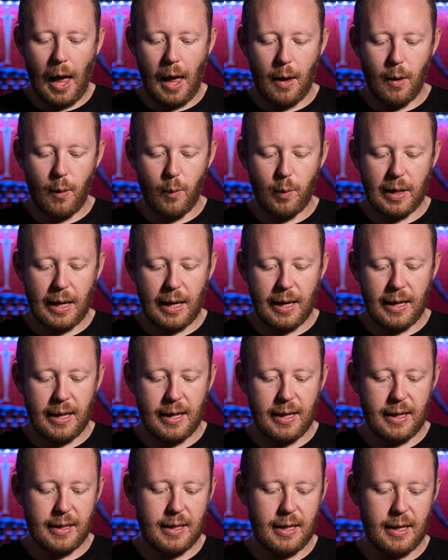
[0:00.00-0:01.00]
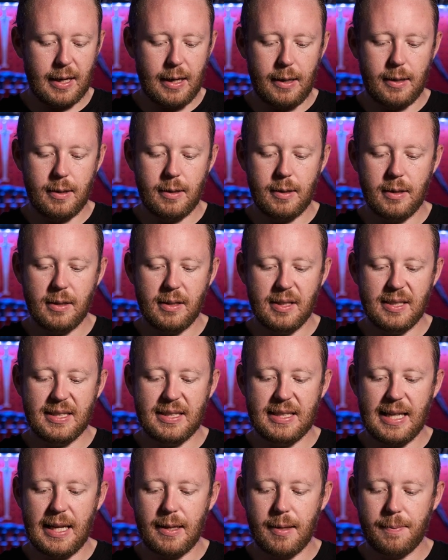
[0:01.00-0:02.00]
When I had
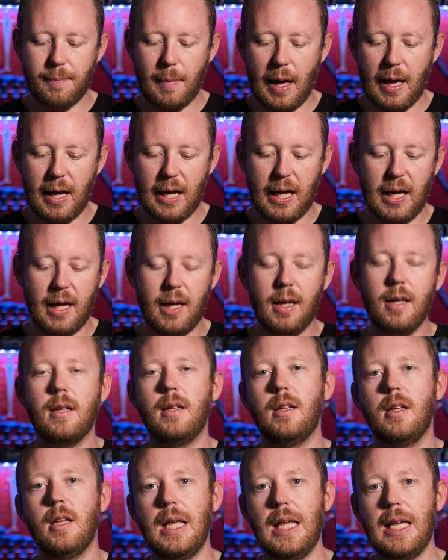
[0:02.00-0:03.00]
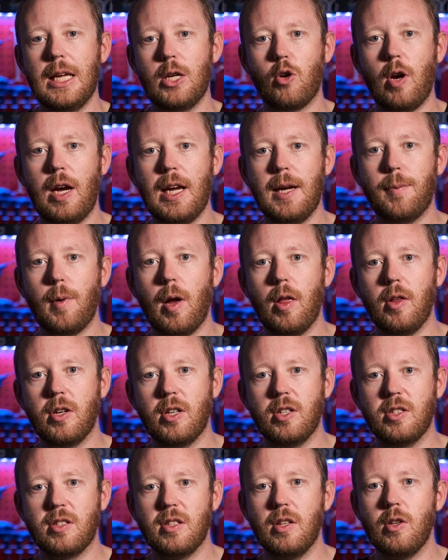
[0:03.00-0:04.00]
sent my Crank
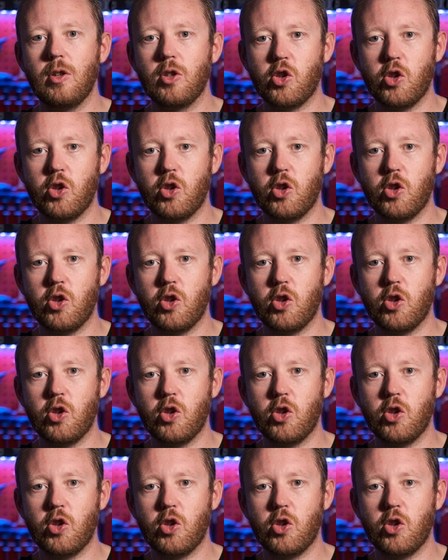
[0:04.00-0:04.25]
Brothers when